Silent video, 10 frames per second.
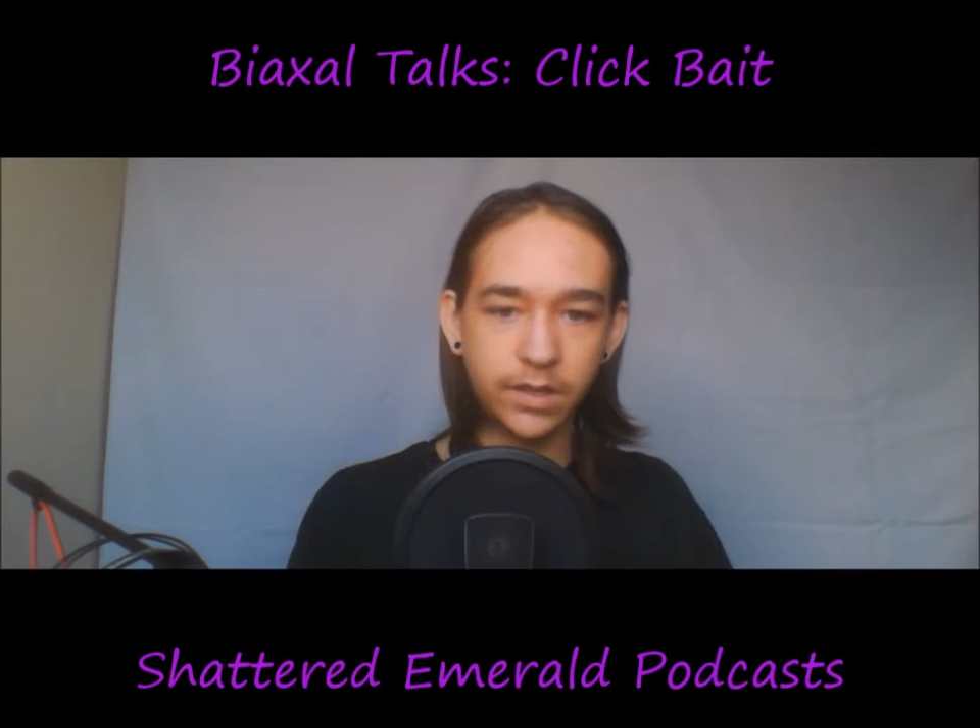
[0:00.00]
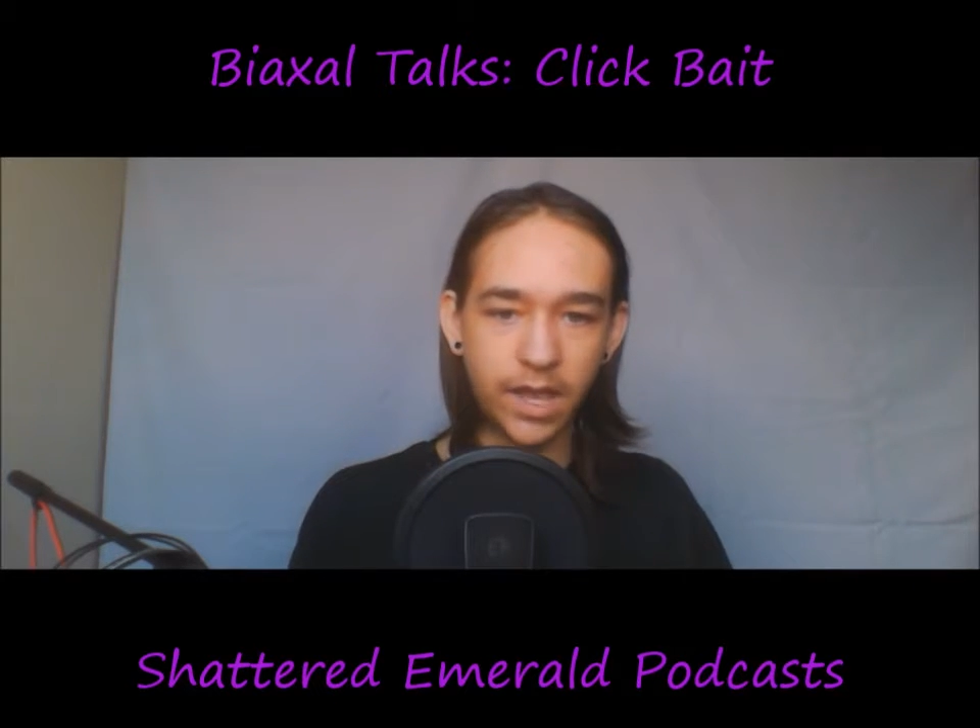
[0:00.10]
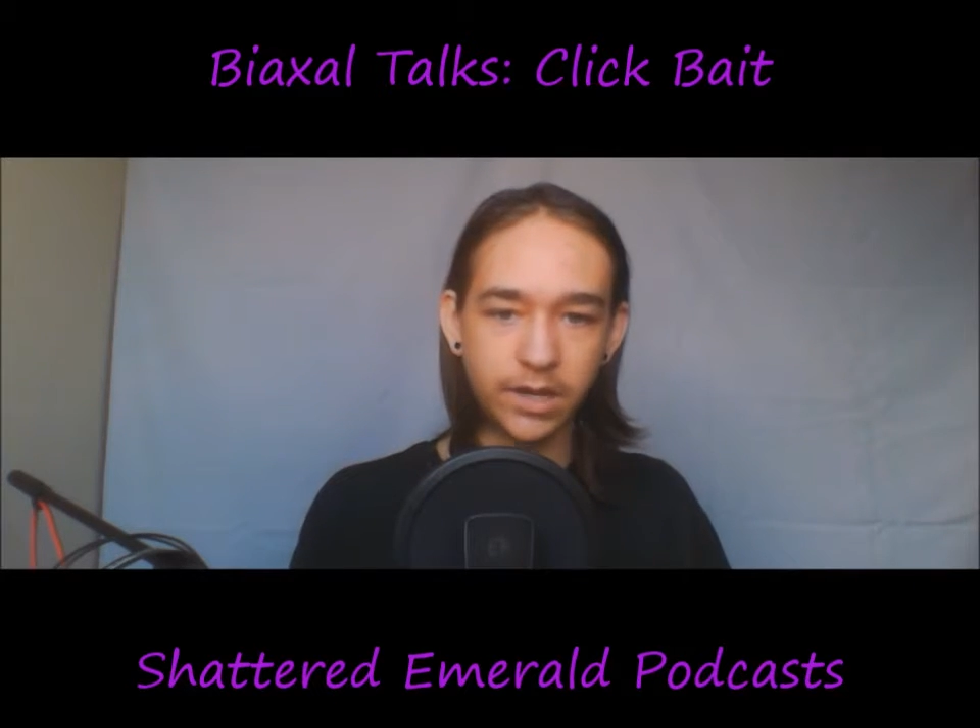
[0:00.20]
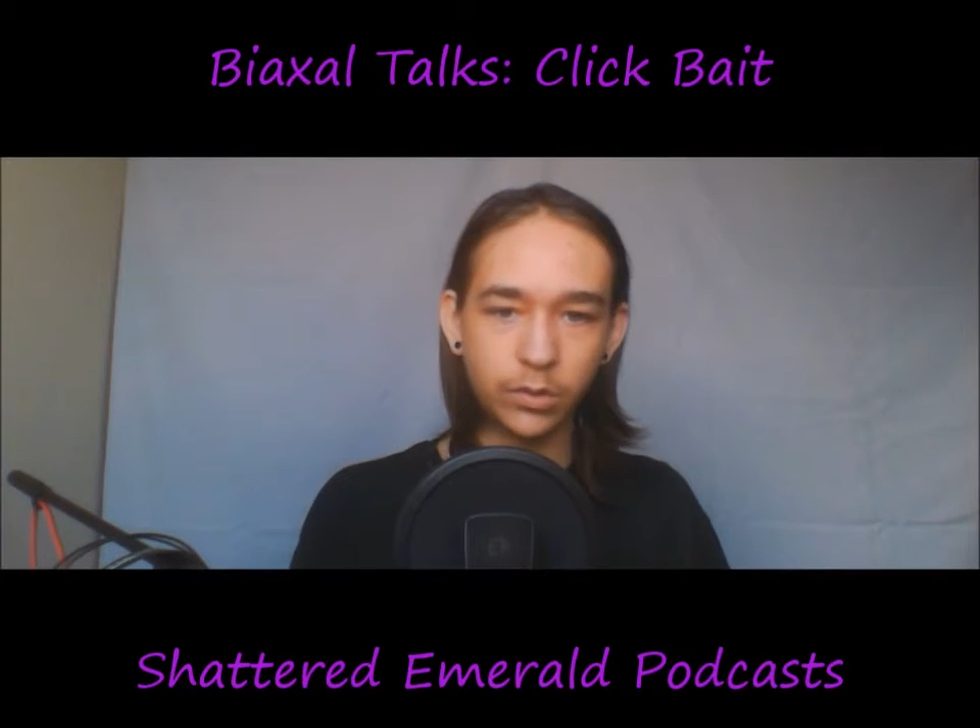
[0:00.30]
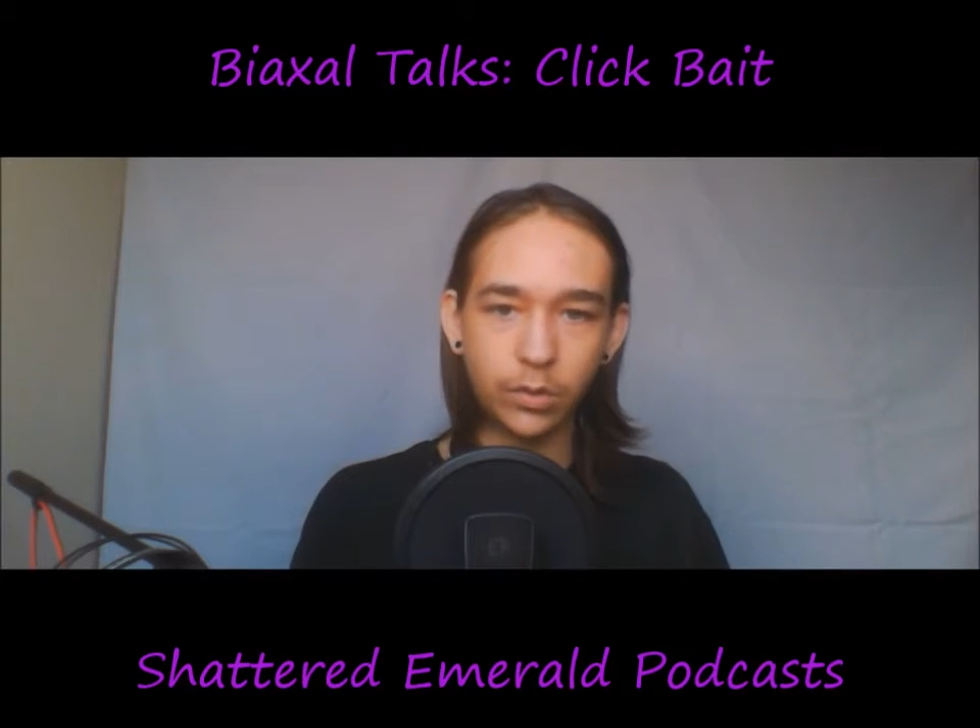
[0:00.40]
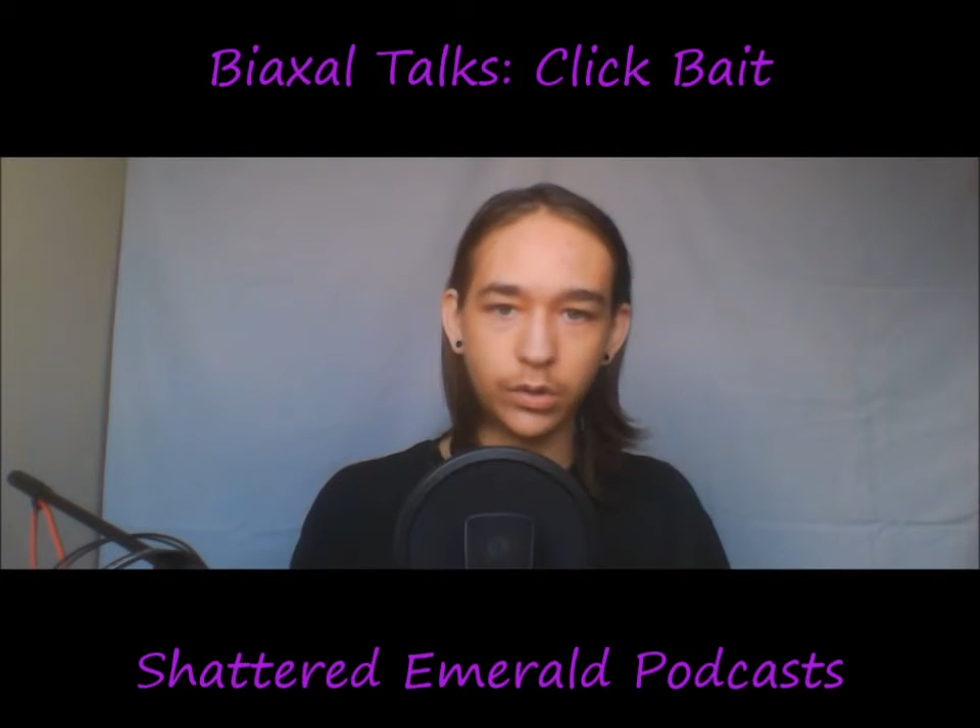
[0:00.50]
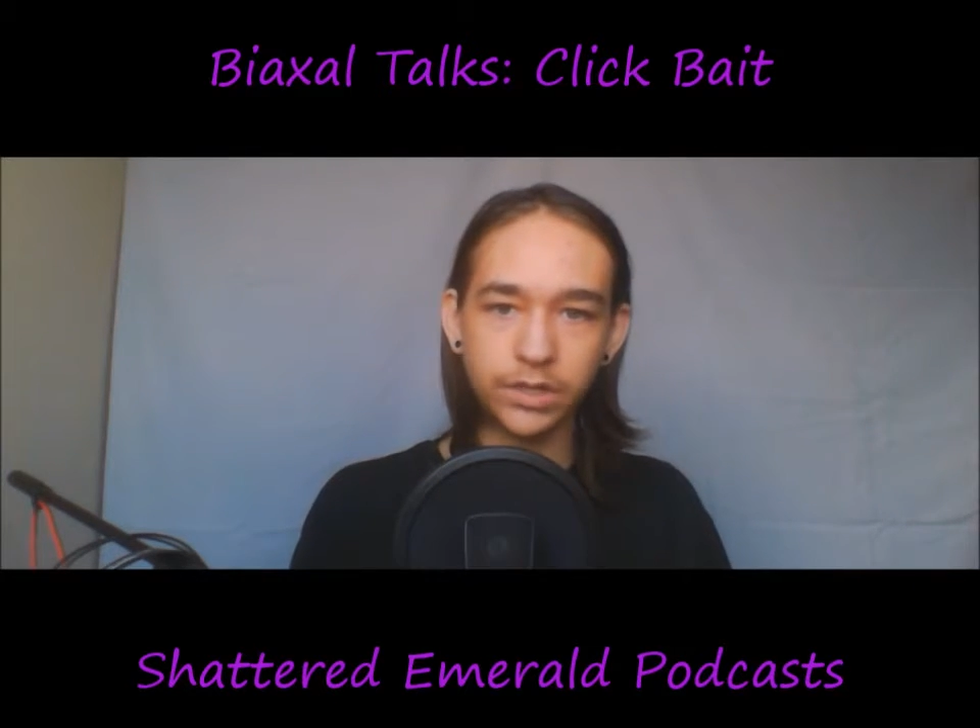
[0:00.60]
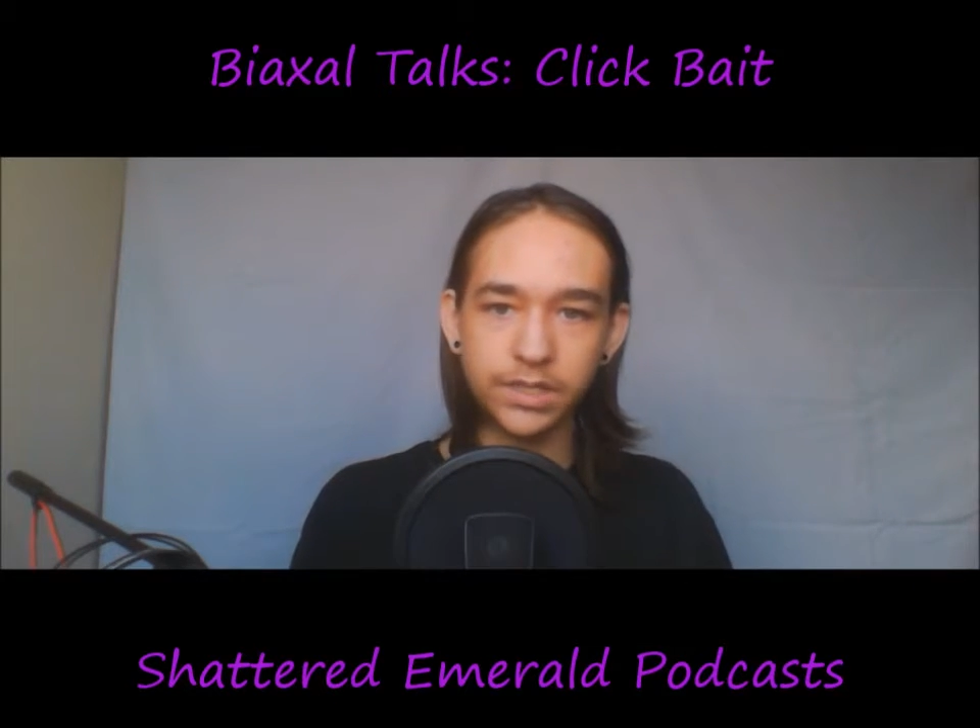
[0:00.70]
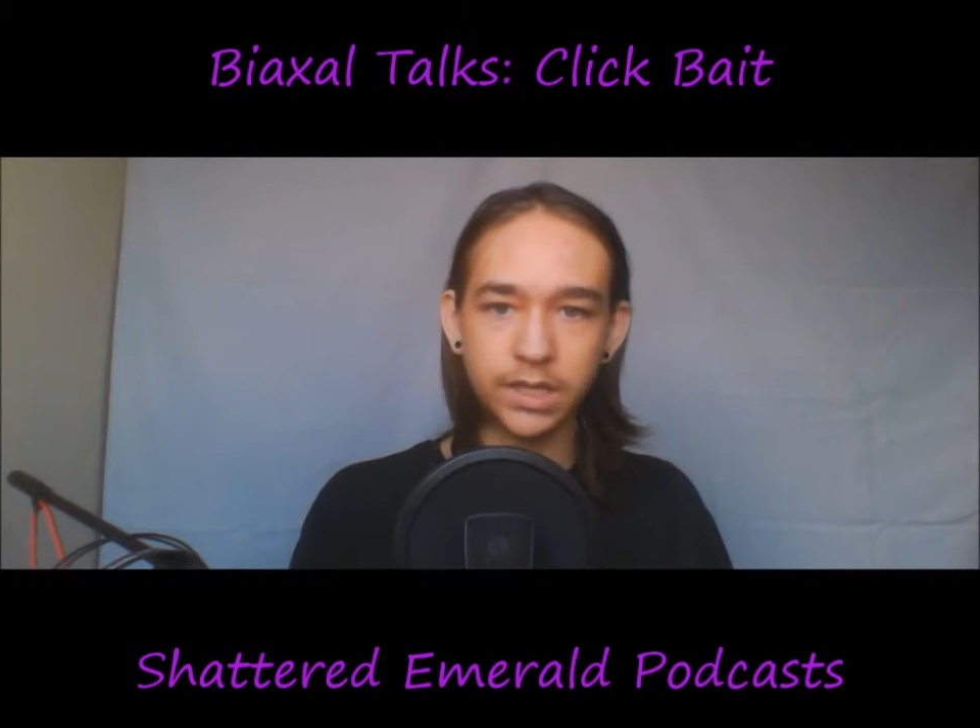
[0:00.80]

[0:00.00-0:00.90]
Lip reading: and or is